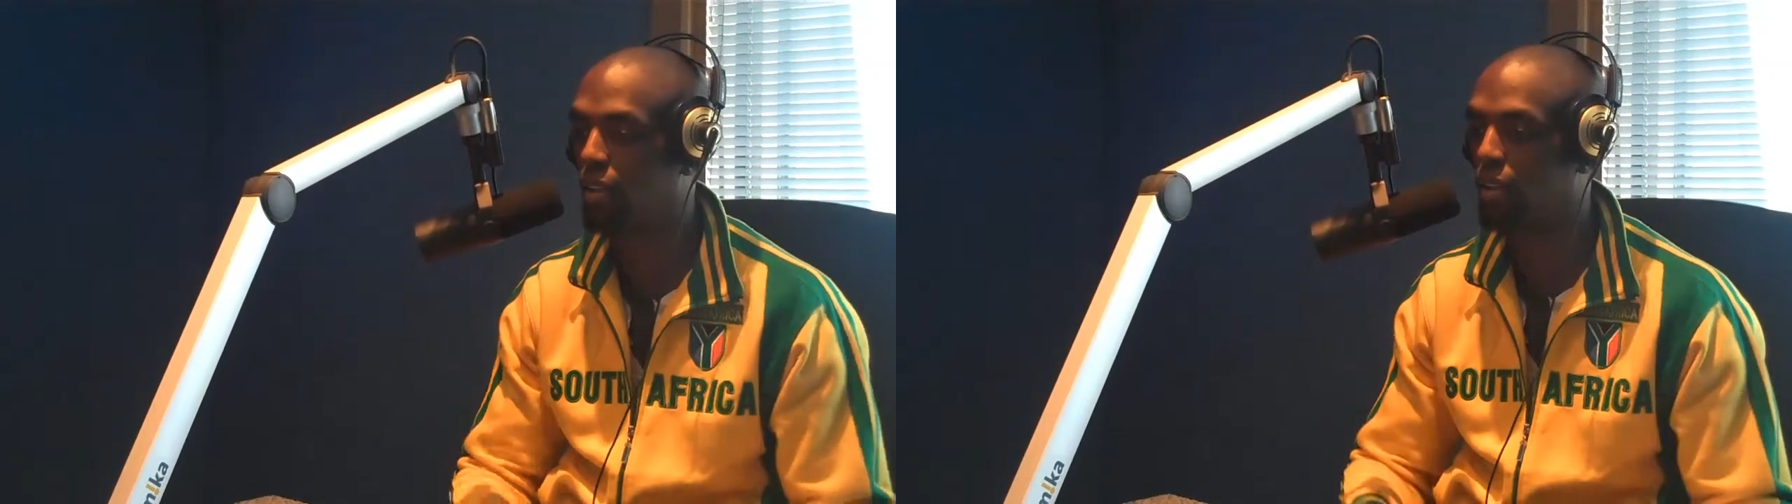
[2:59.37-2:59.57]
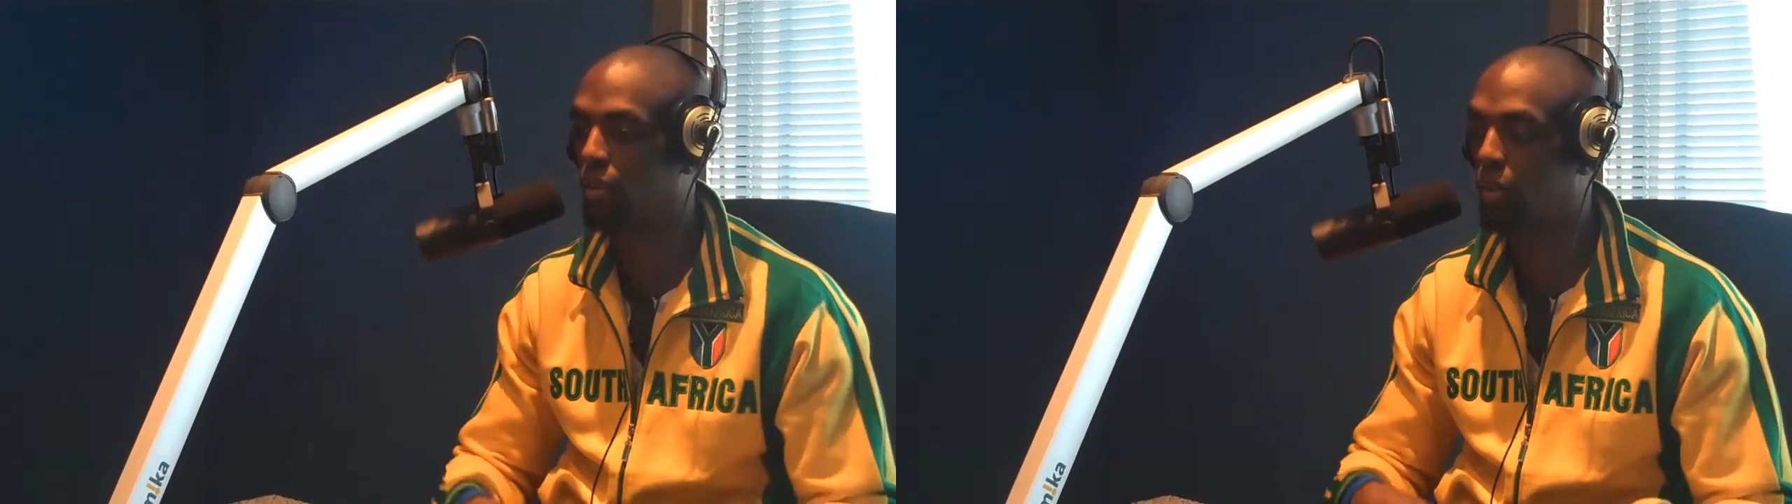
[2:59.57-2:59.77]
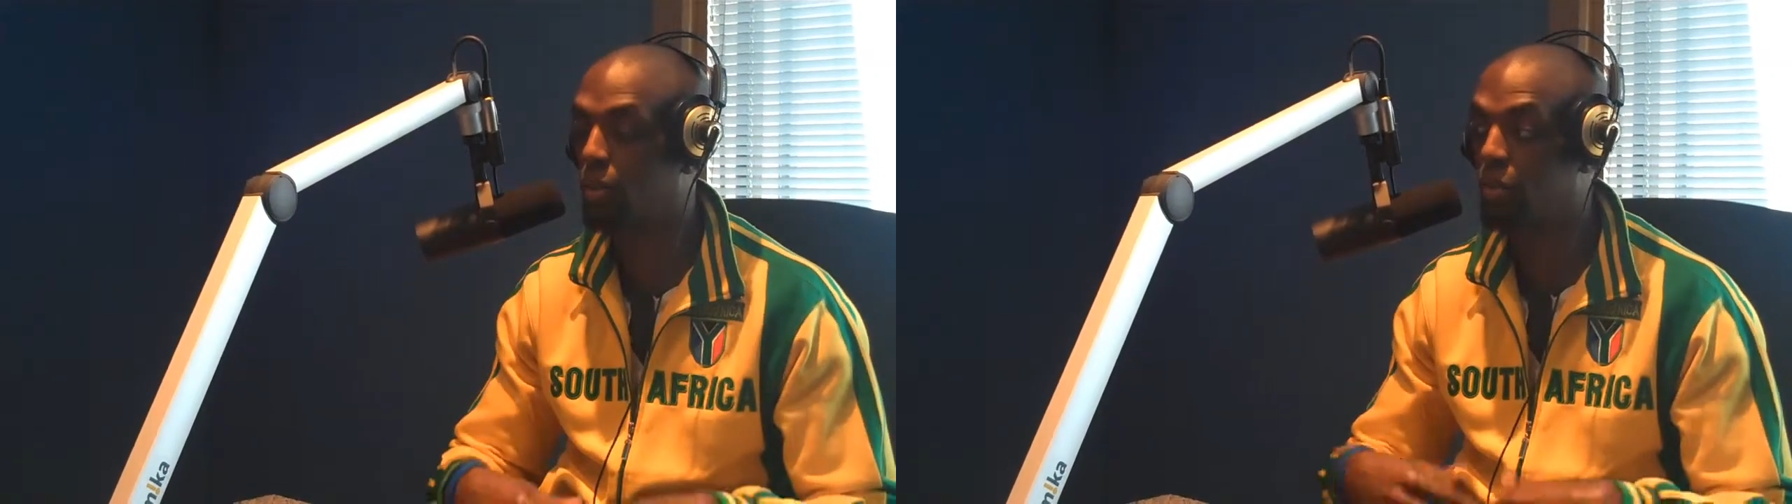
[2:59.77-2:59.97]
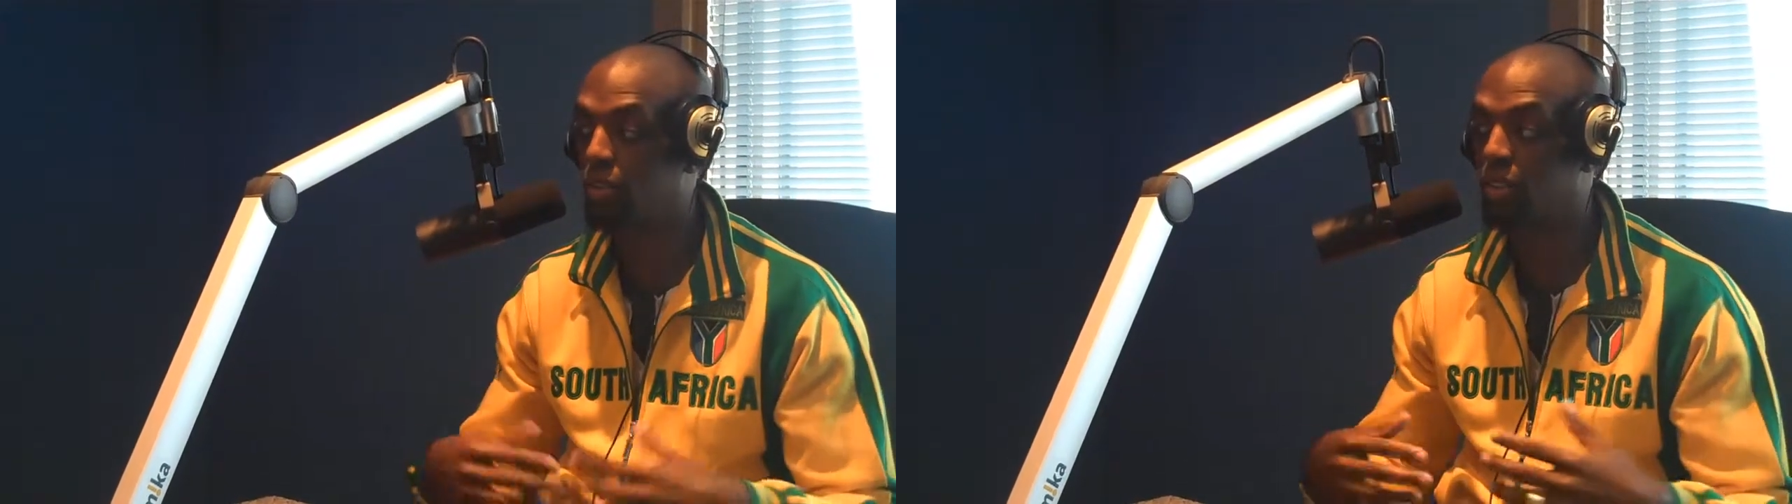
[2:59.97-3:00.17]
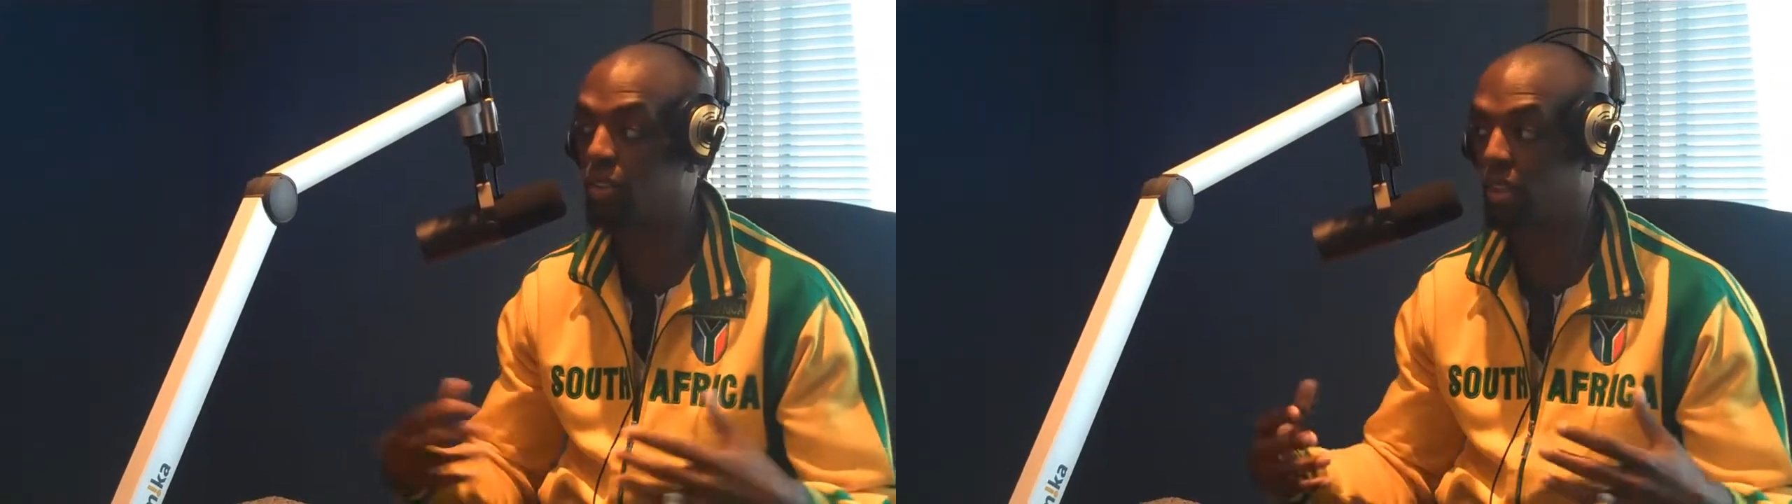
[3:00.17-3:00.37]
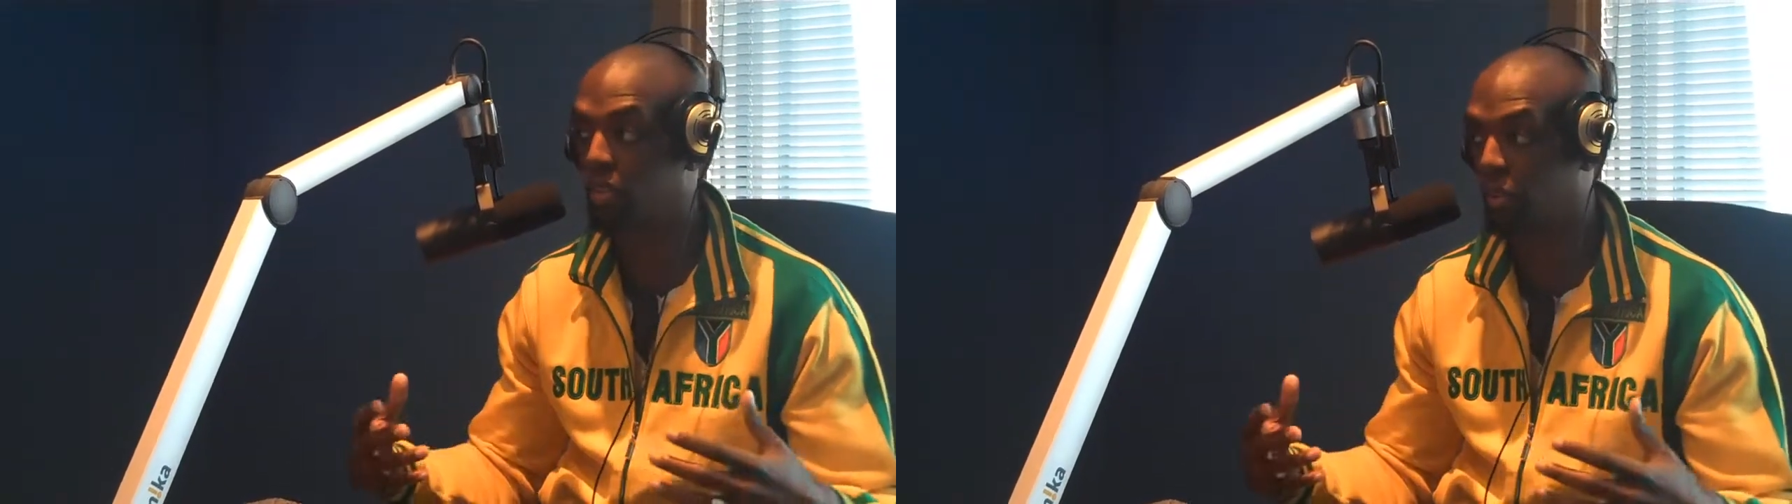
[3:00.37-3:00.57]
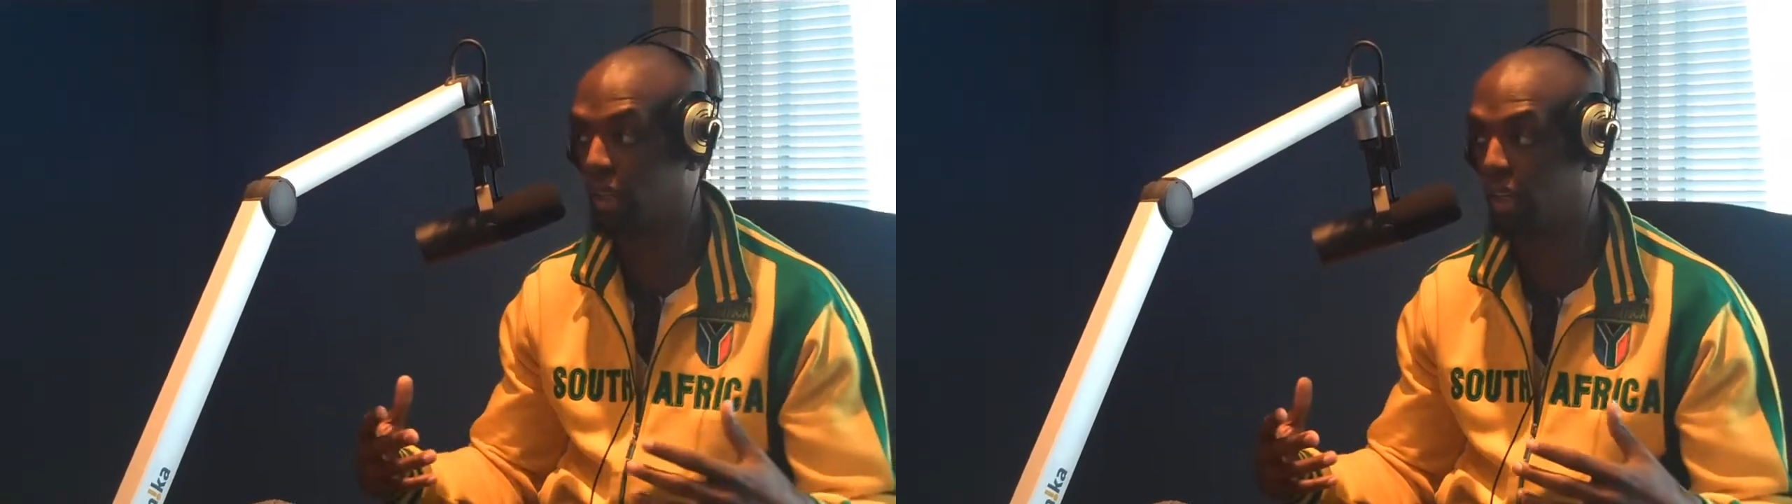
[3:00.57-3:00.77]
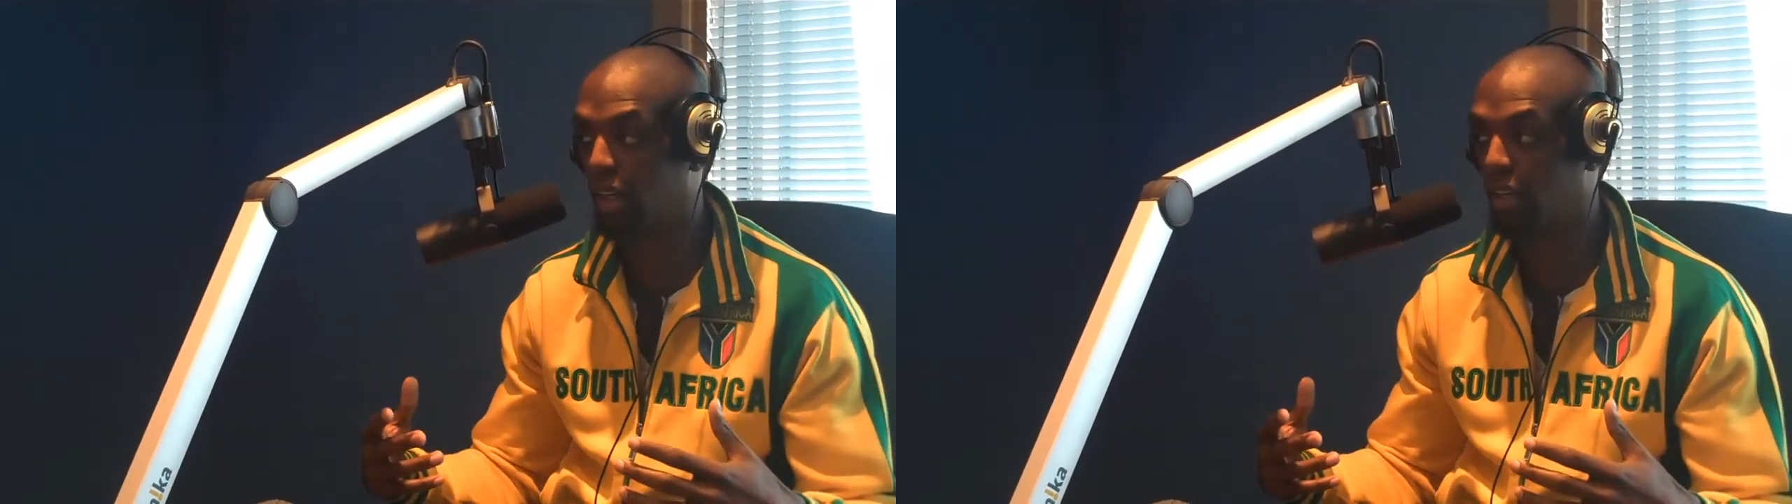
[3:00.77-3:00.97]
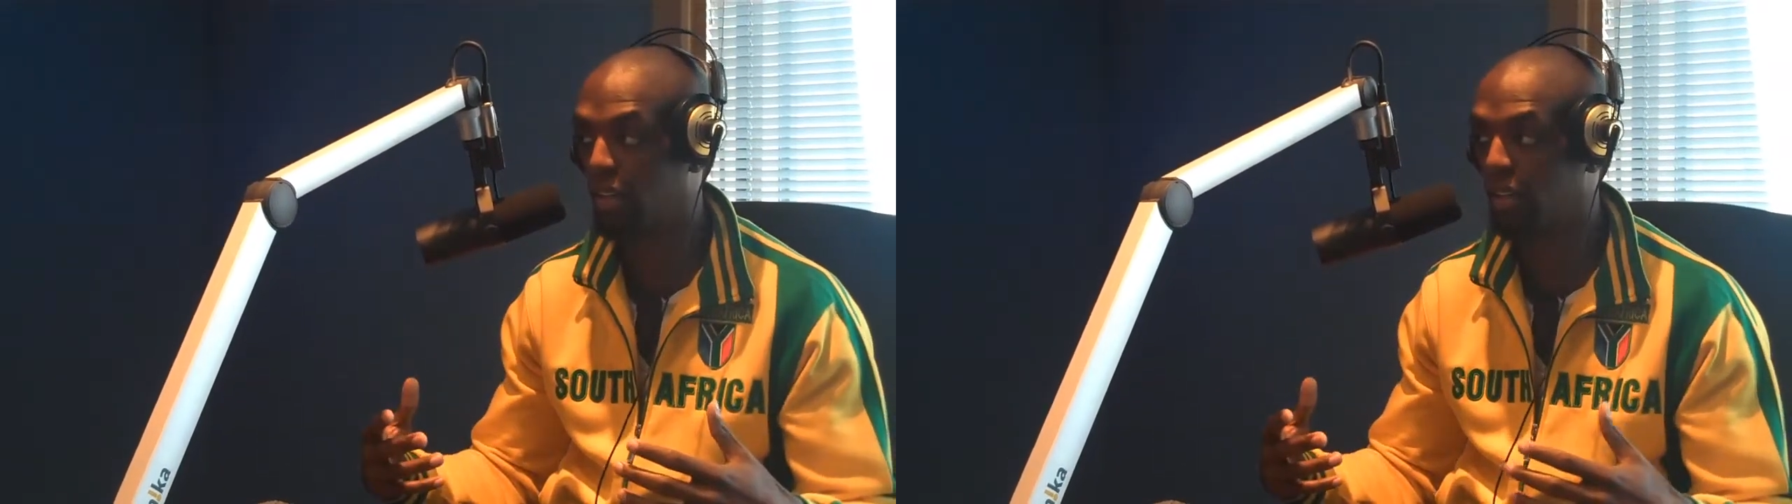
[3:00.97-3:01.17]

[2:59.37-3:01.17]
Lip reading: he was the eternal God.